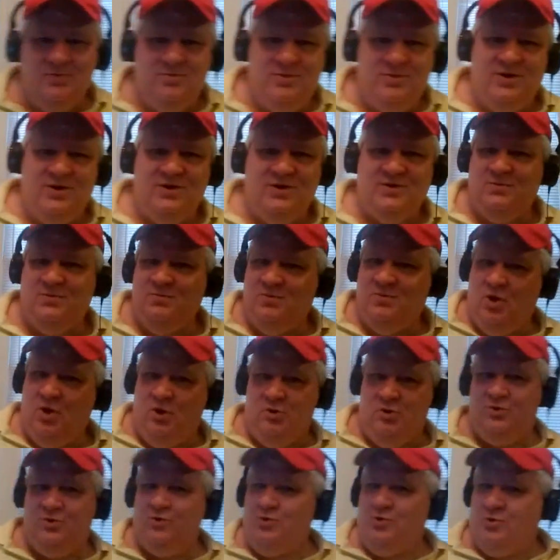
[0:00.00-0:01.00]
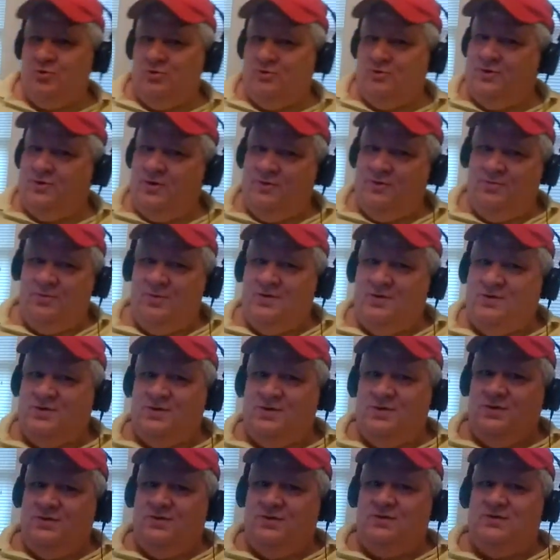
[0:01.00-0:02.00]
there's some cultural
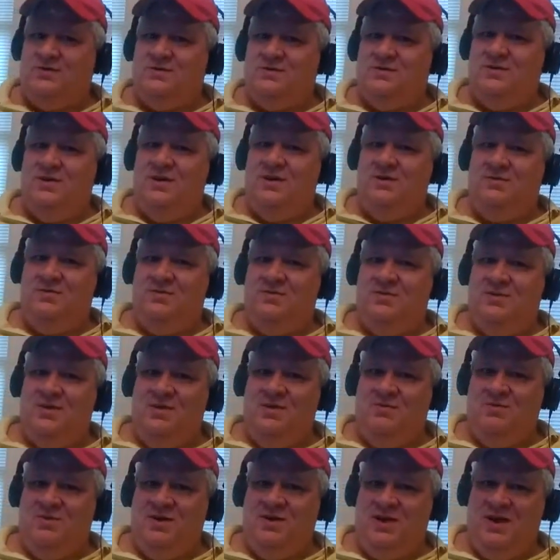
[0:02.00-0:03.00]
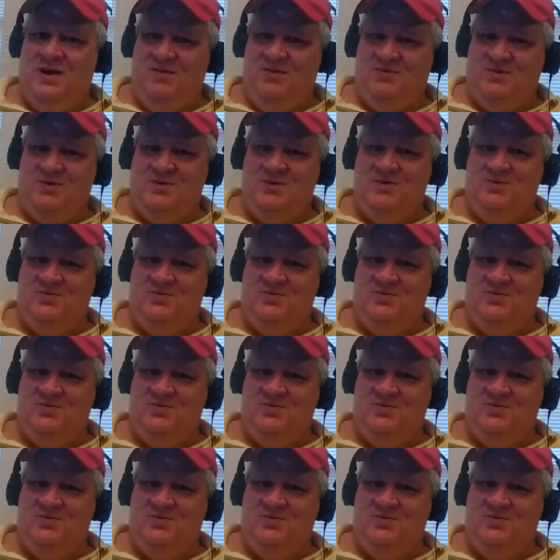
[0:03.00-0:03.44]
differences that we have to